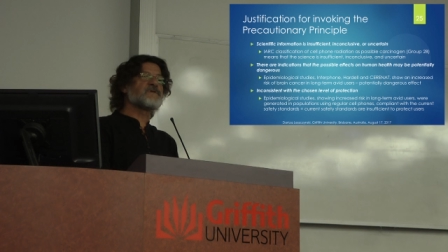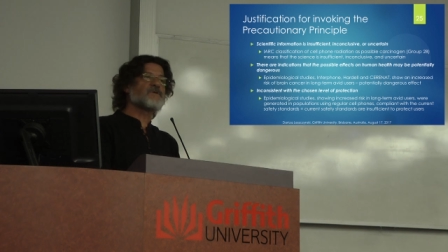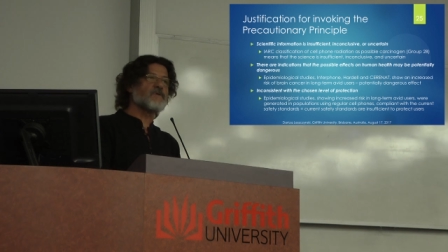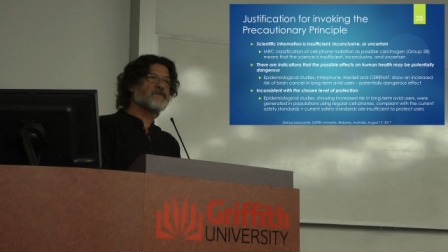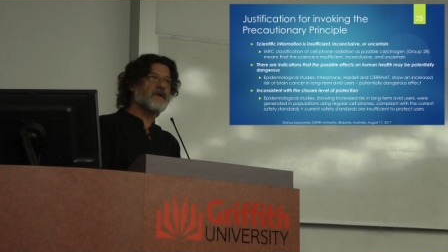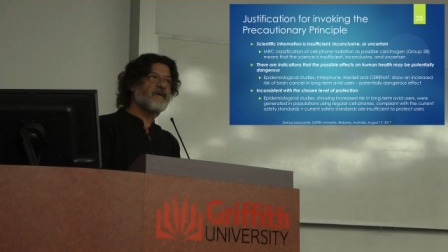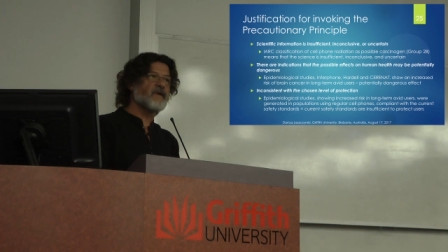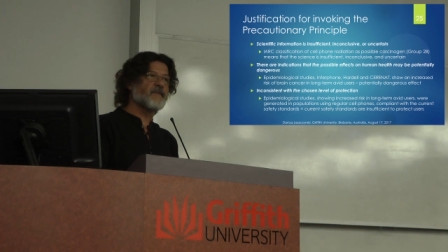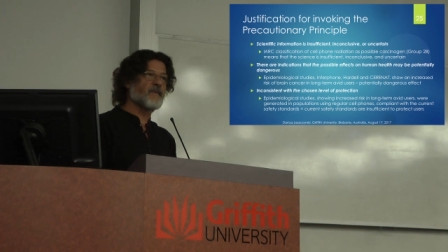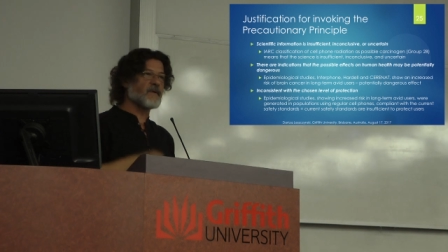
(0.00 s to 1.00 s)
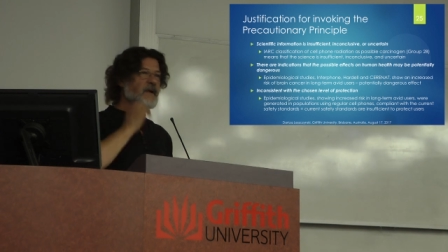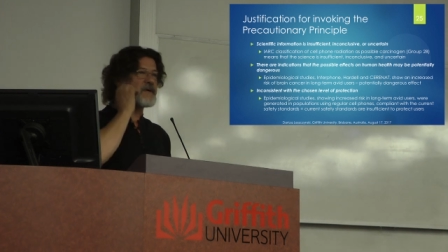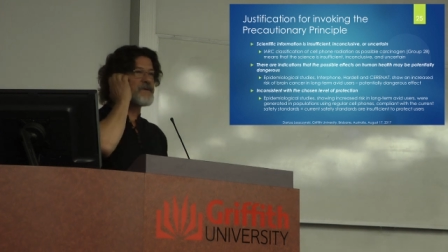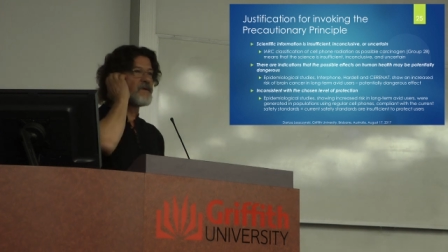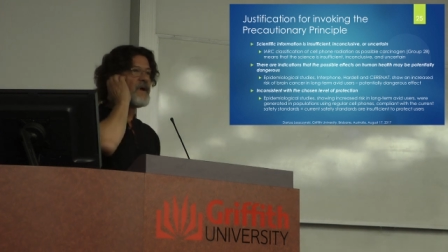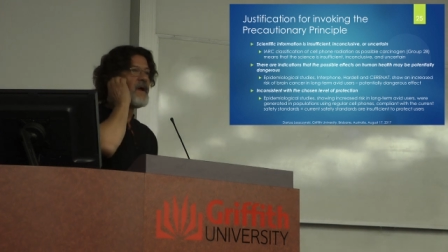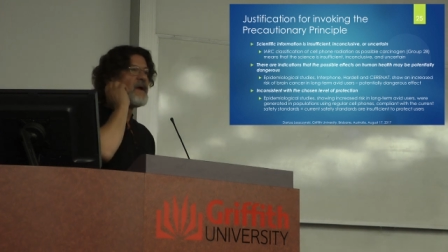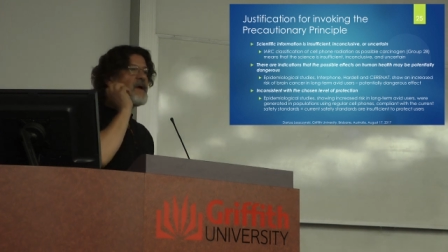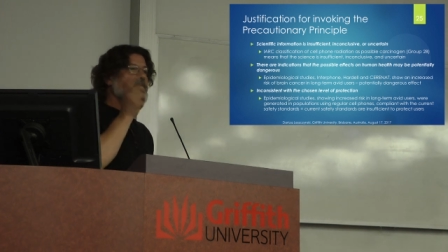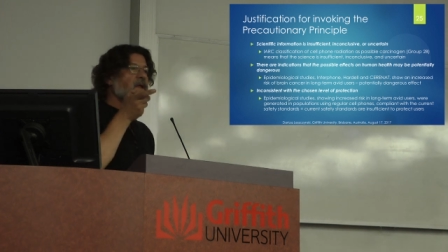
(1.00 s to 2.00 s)
have this chosen level of protection,
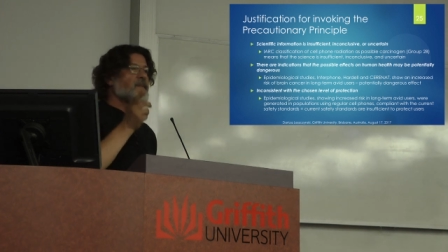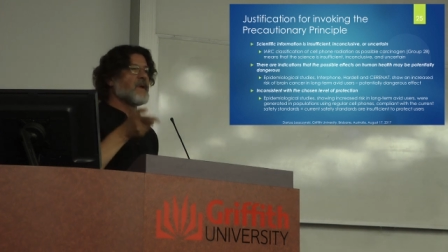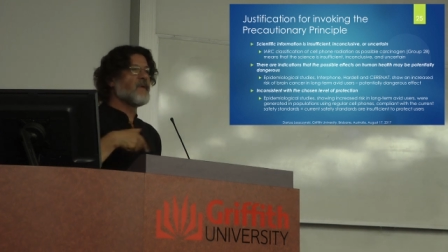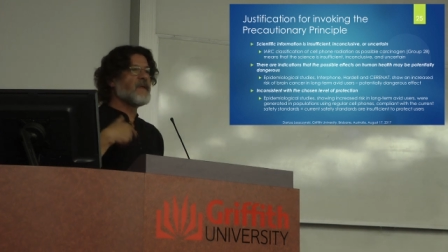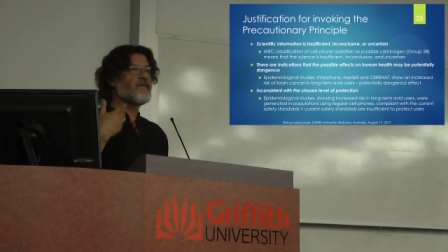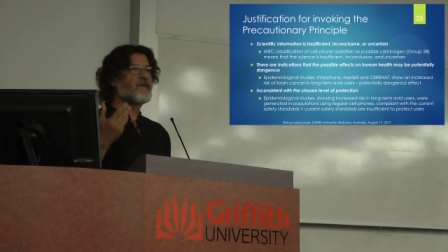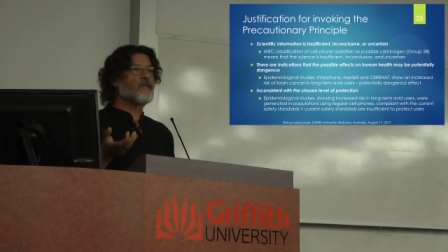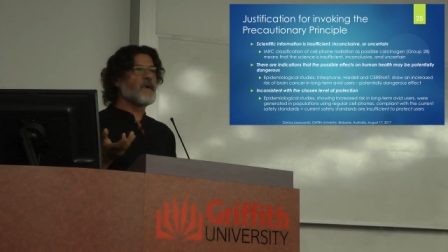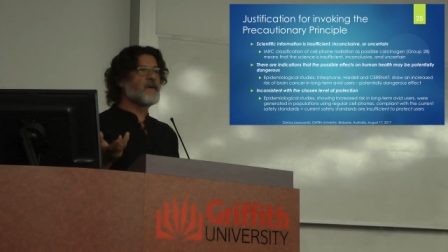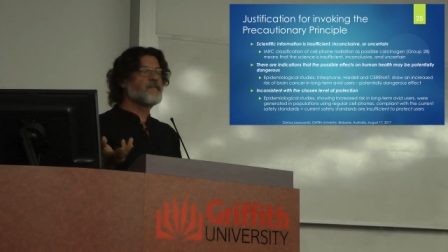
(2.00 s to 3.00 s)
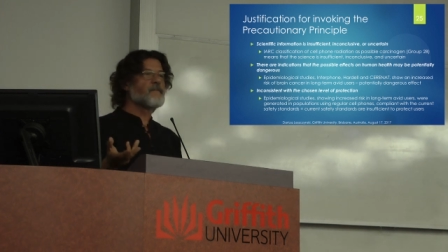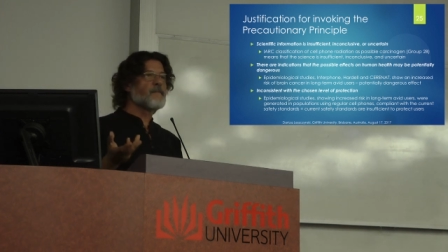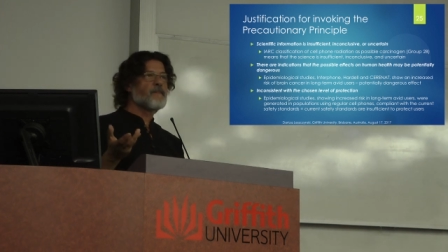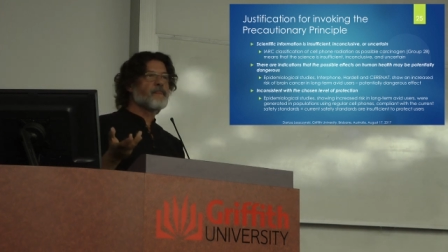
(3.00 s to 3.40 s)
namely whenever we,